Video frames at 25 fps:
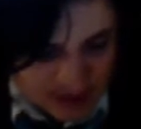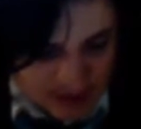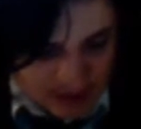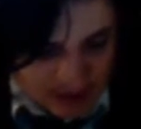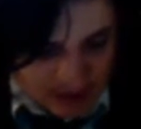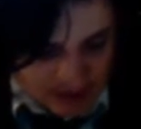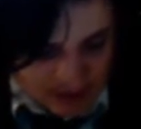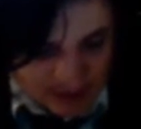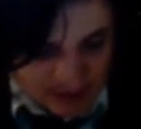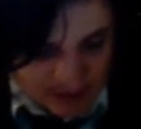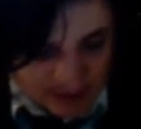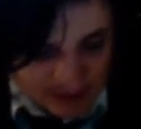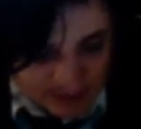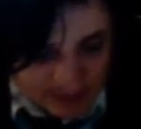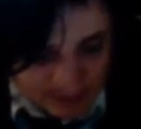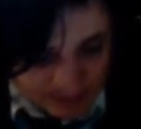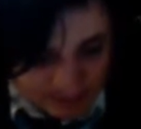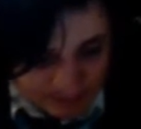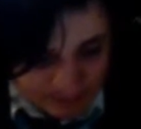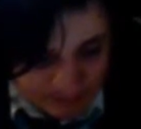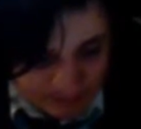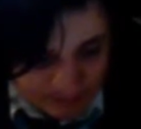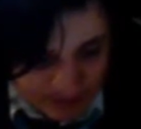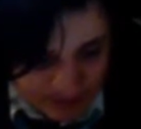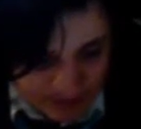
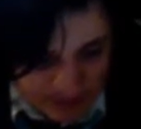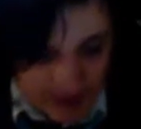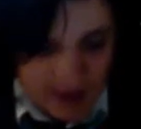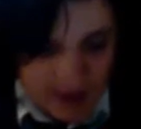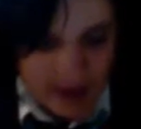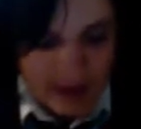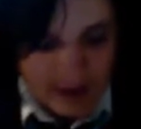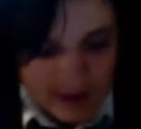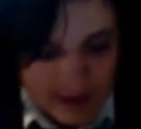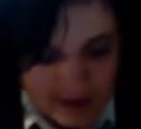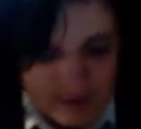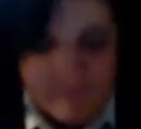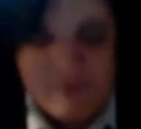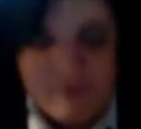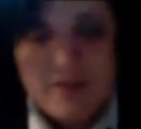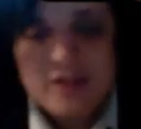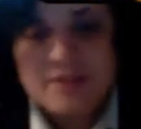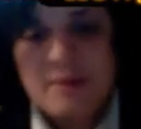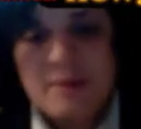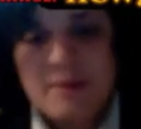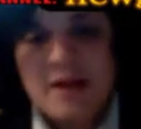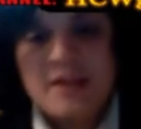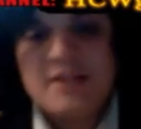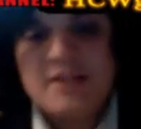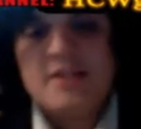But yeah, I give this
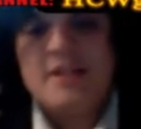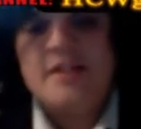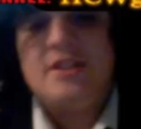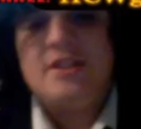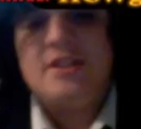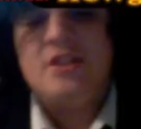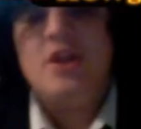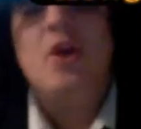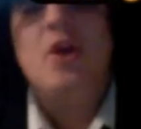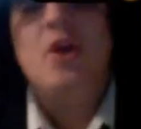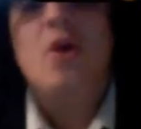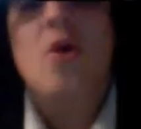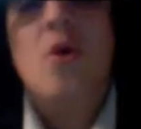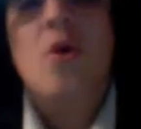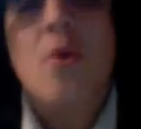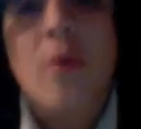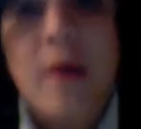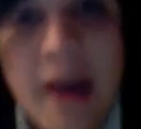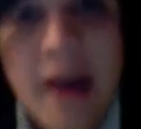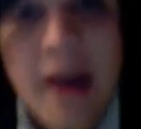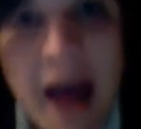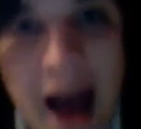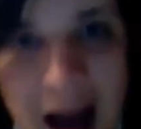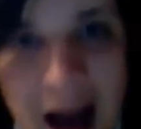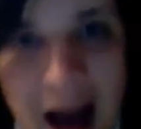match a
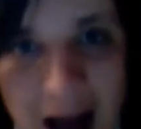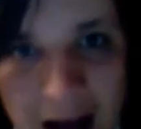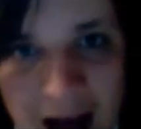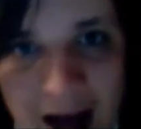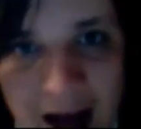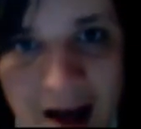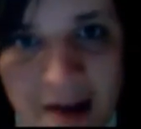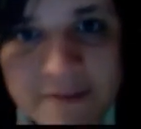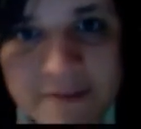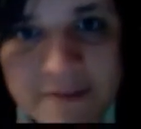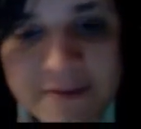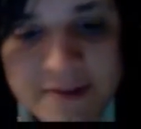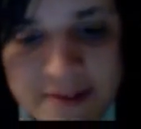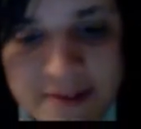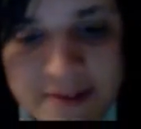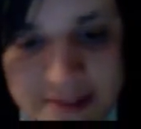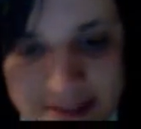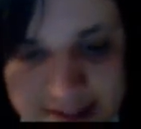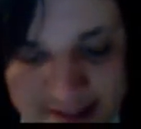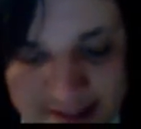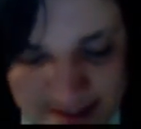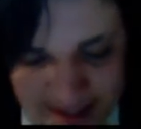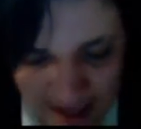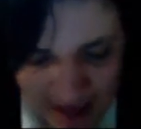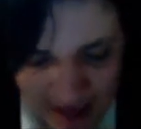2.5
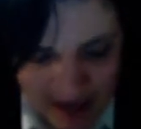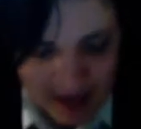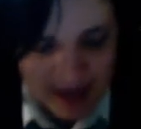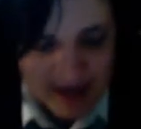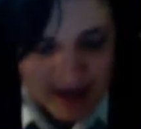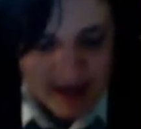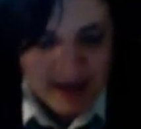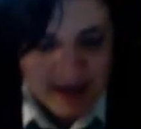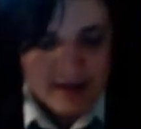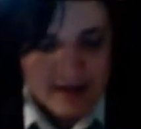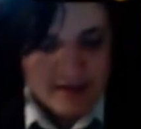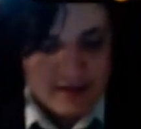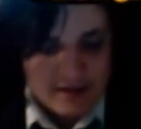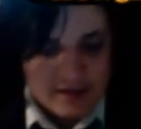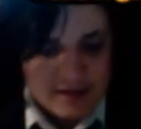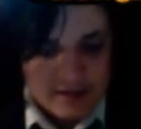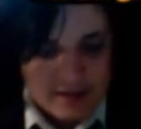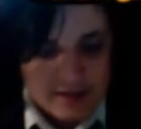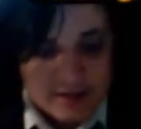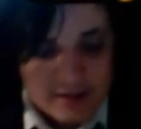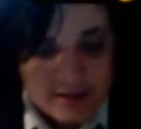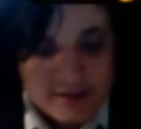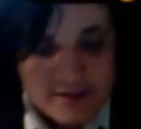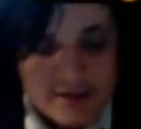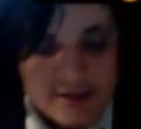star.
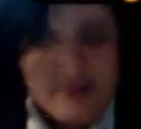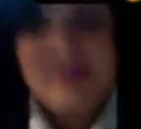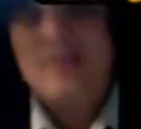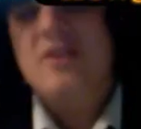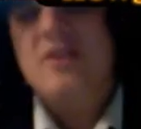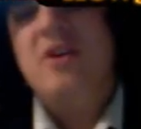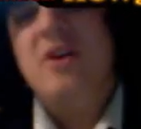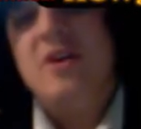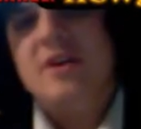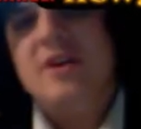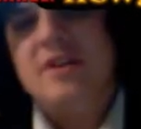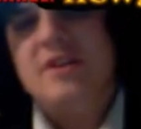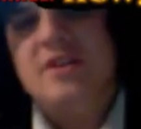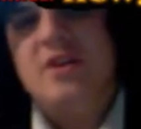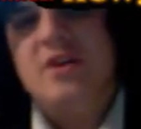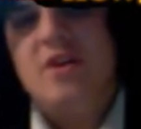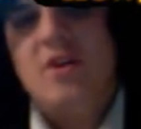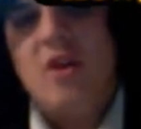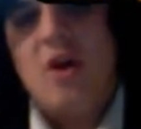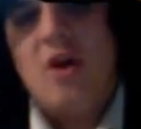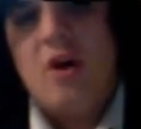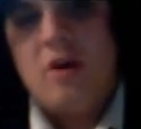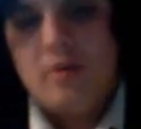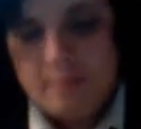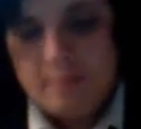Didn't go so
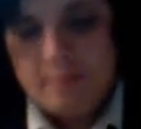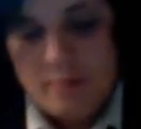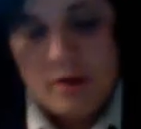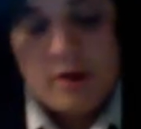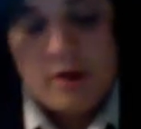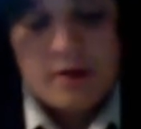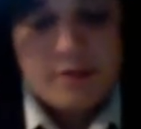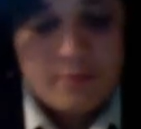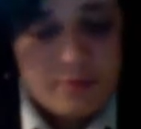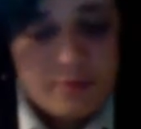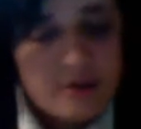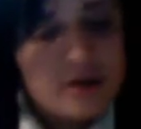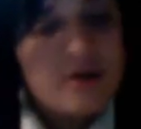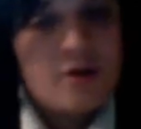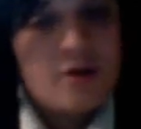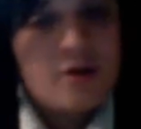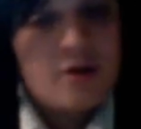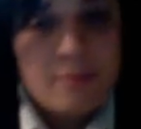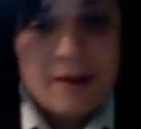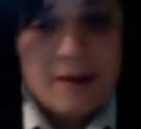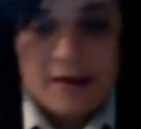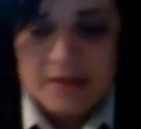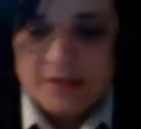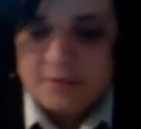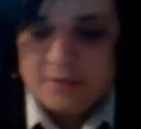long, but it was a good
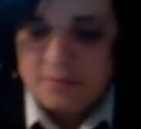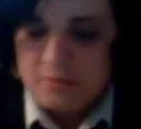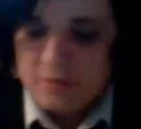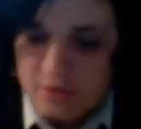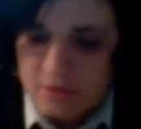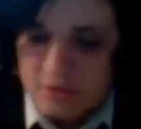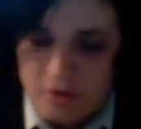match. It was a